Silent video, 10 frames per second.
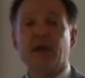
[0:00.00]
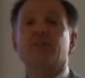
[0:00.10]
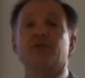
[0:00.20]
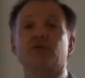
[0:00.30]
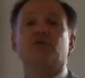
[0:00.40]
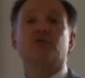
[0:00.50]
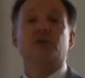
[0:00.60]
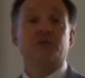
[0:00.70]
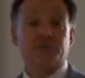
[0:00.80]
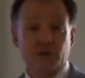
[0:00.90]
able to
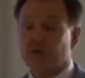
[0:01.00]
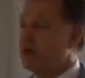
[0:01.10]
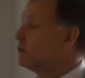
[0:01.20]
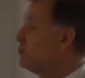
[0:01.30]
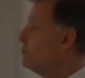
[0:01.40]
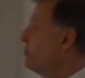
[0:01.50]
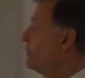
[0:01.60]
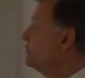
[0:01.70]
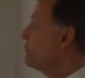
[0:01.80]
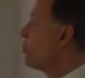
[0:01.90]
configure that
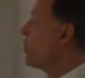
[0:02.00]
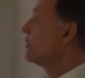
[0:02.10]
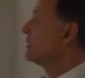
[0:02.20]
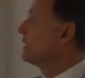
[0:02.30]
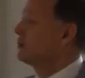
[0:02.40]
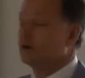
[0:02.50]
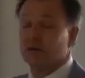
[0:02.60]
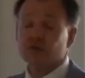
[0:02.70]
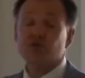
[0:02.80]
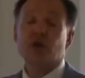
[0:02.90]
2.4
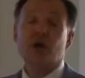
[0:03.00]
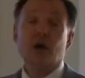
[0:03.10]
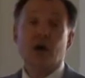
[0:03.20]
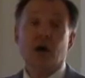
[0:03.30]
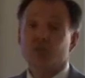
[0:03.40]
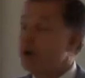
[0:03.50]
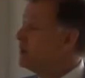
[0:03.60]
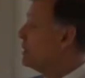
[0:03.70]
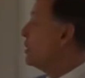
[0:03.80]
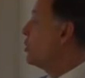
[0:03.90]
gigahertz
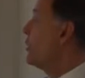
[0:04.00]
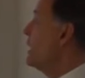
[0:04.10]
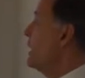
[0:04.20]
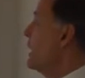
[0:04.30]
radio.